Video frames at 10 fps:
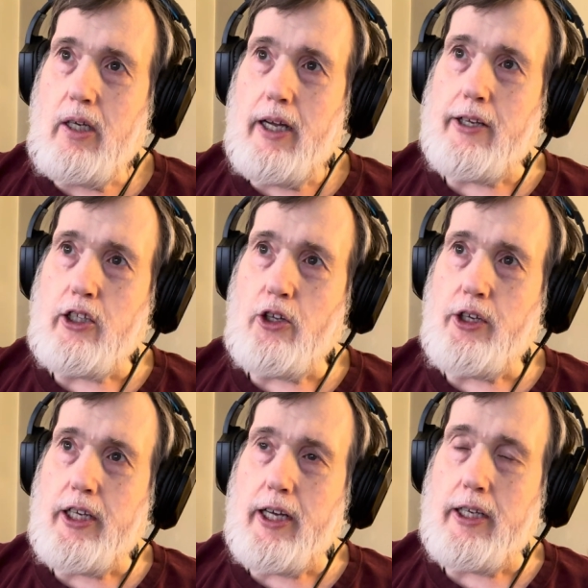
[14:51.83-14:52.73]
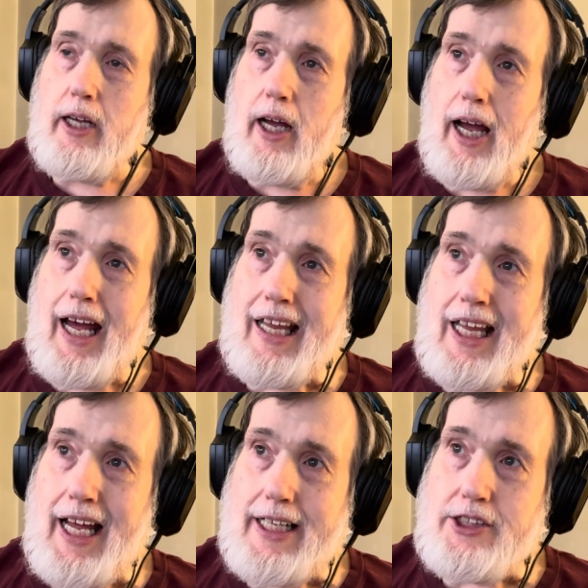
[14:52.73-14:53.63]
including an
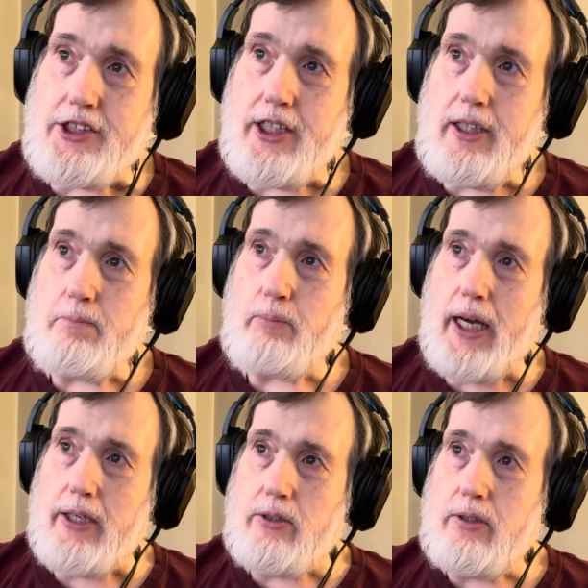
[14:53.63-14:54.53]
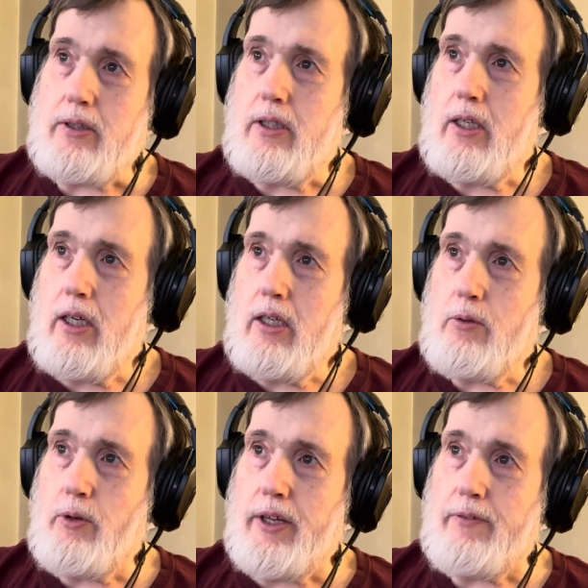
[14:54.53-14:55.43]
alleged battle
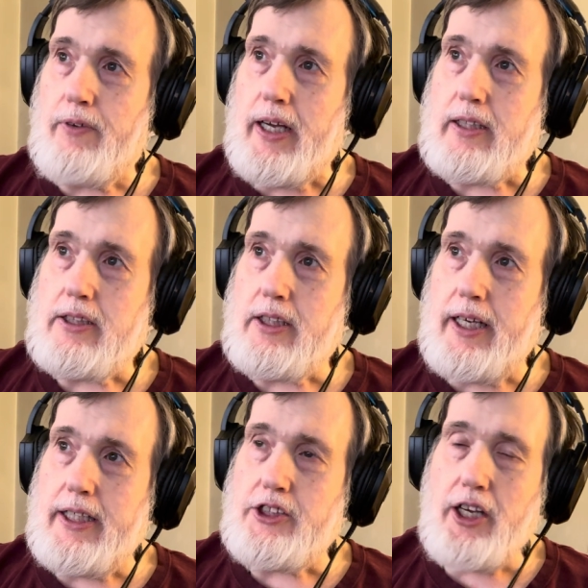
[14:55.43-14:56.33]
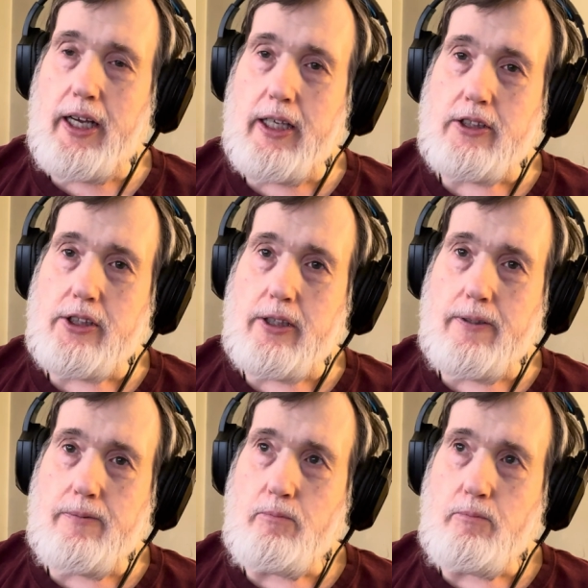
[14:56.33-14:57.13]
with advanced stage cancer.